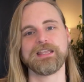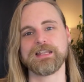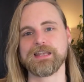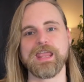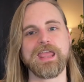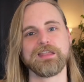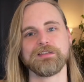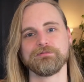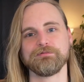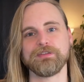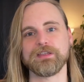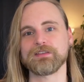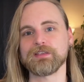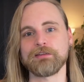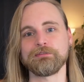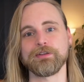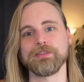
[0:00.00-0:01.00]
it can't
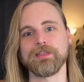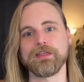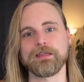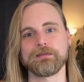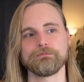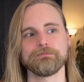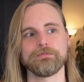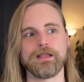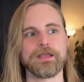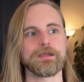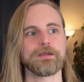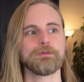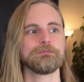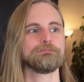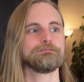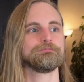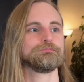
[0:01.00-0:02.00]
fix everything, like
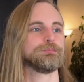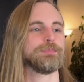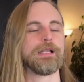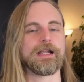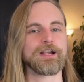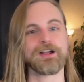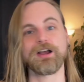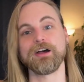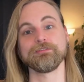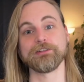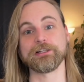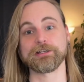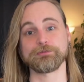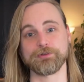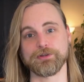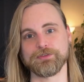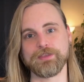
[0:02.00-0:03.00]
player
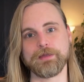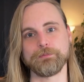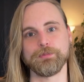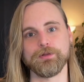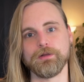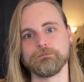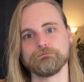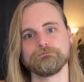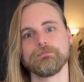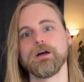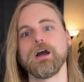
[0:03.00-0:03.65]
conflict, for example.